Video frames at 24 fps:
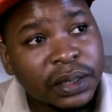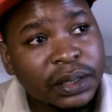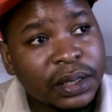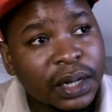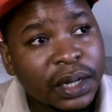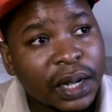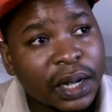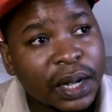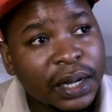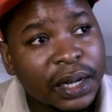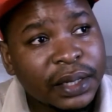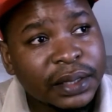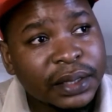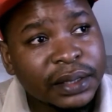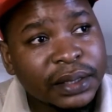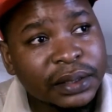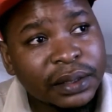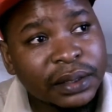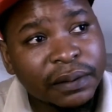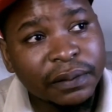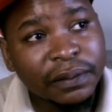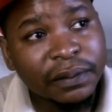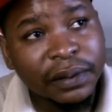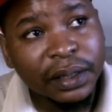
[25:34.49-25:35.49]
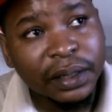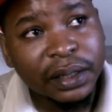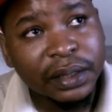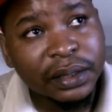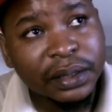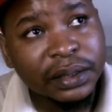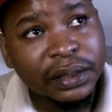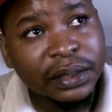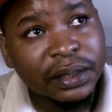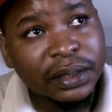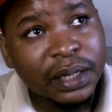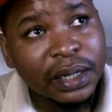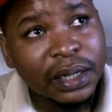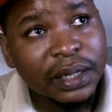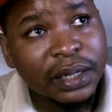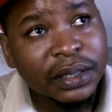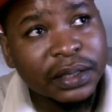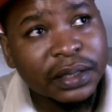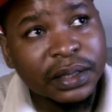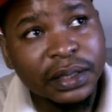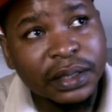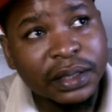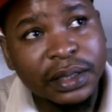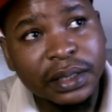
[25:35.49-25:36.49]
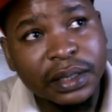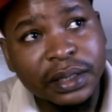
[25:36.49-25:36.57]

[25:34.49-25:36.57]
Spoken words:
guy is a very strange thing.